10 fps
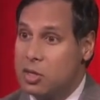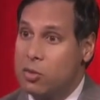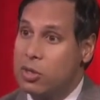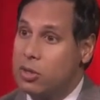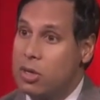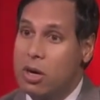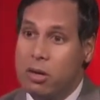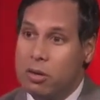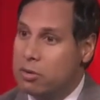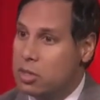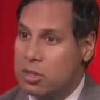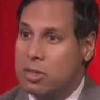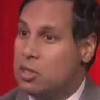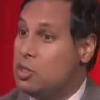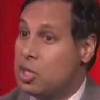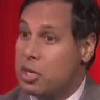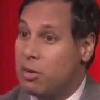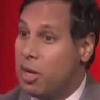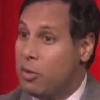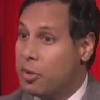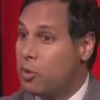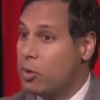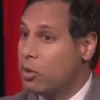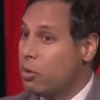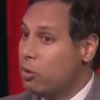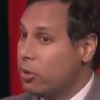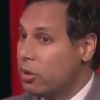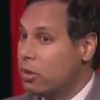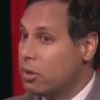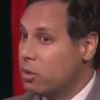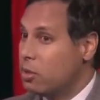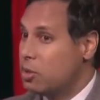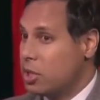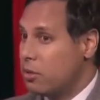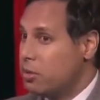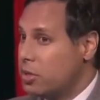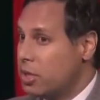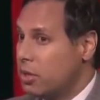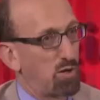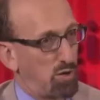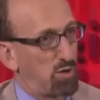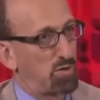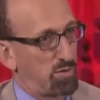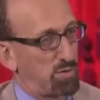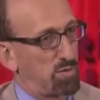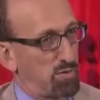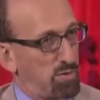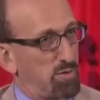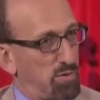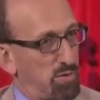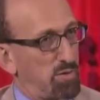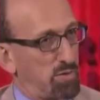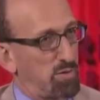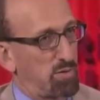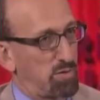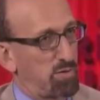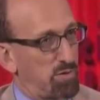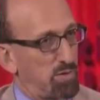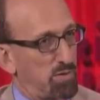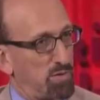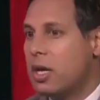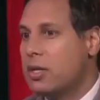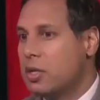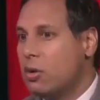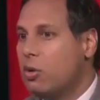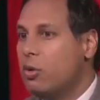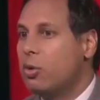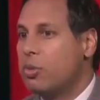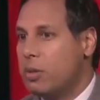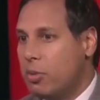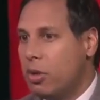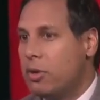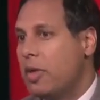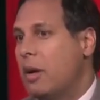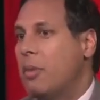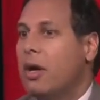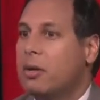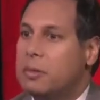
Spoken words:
So when you're young, you're just in general healthier. When you're older, you're in general sicker. But healthy people in general are subsidizing older people under that model.